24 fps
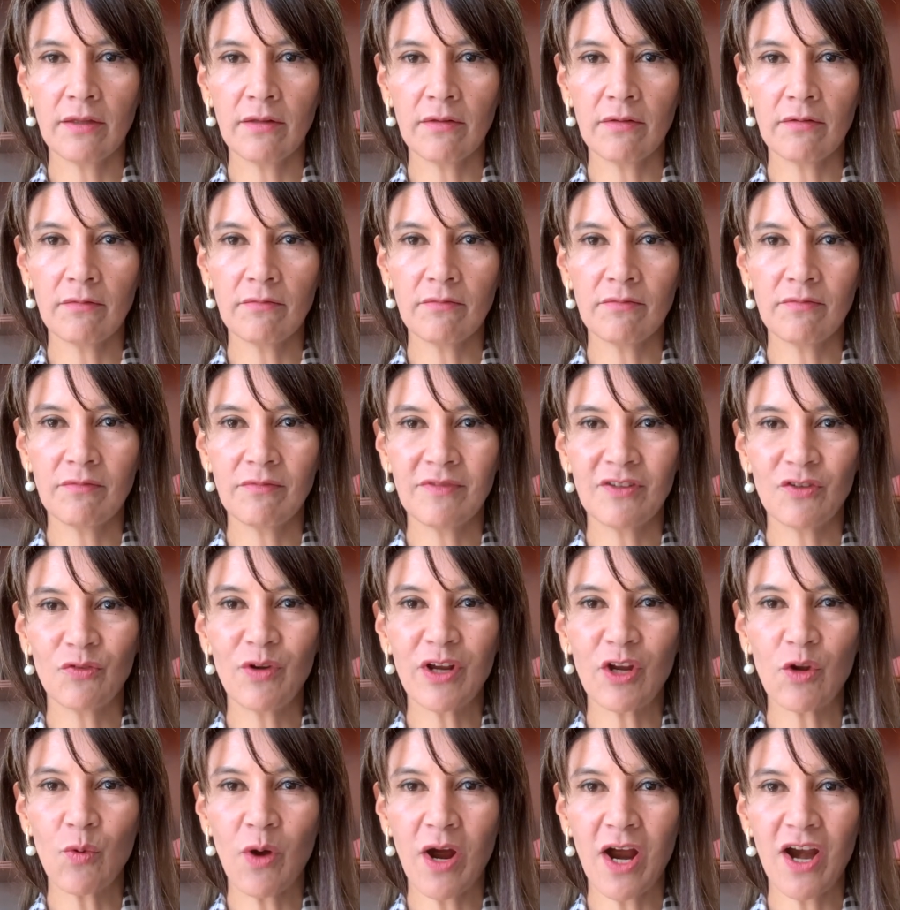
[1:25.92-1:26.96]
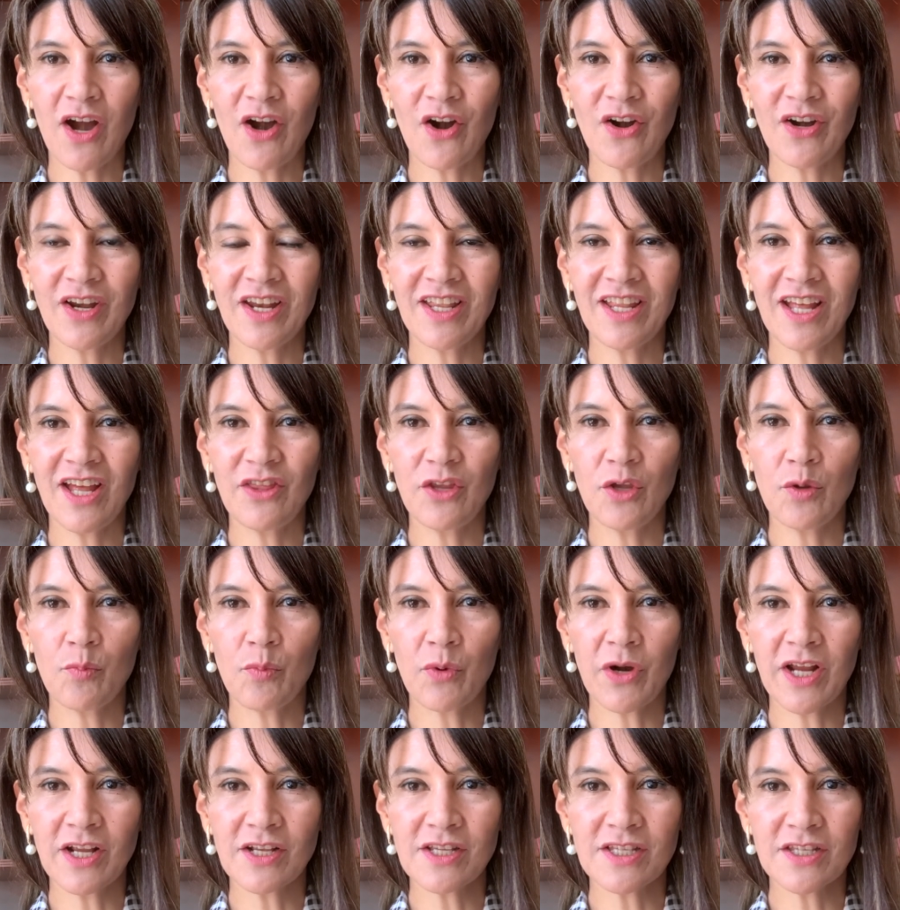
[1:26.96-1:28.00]
require that you
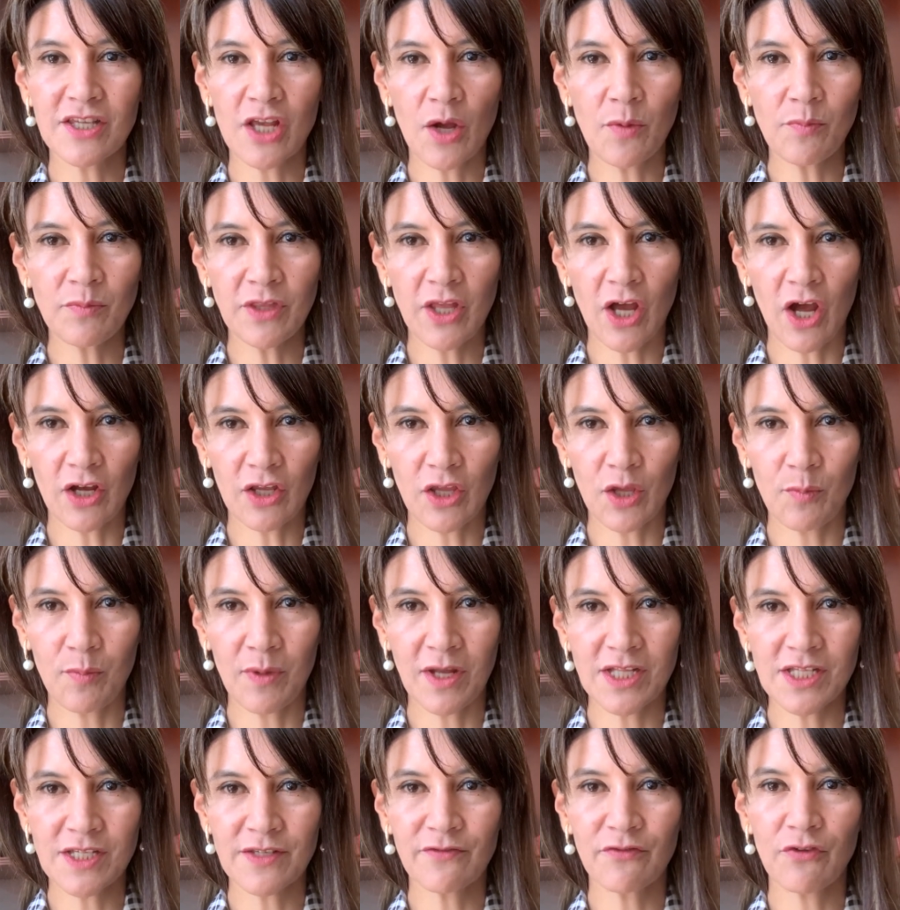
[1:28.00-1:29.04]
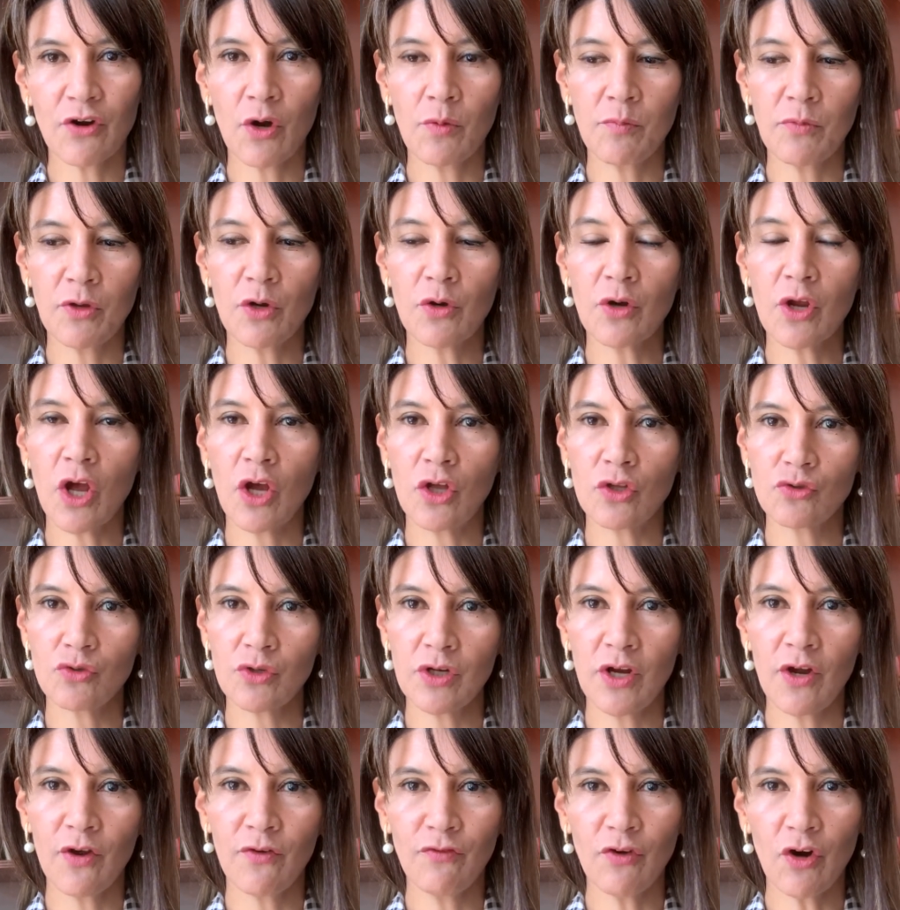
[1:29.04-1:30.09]
bring some documents from your
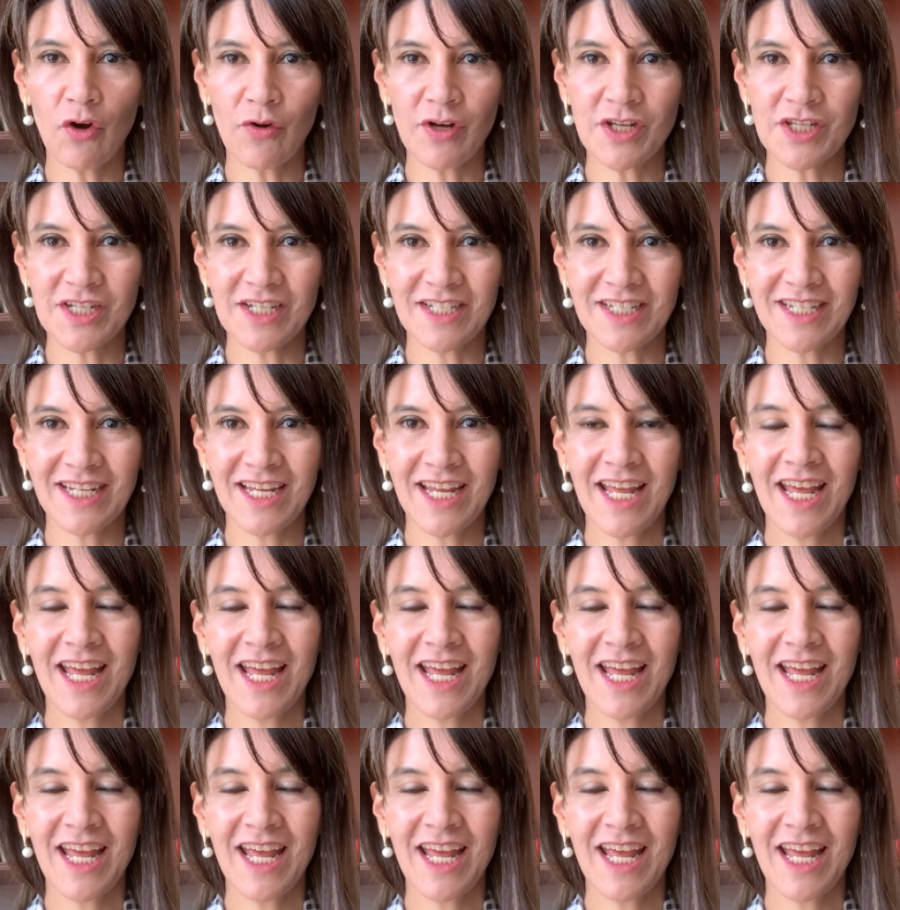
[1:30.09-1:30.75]
country of origin.